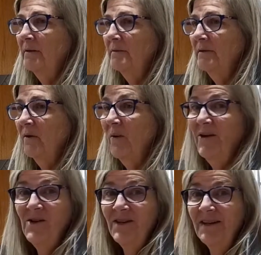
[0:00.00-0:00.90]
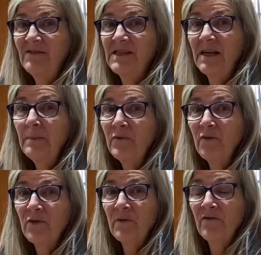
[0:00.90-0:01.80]
Like, why couldn't I have slept for
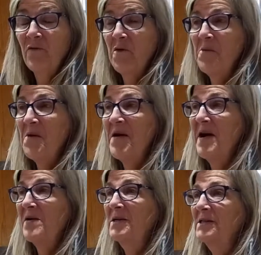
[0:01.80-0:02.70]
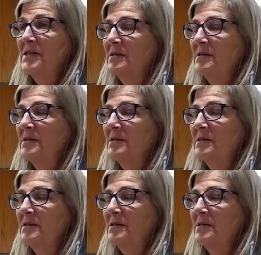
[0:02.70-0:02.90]
3 or 4 more hours?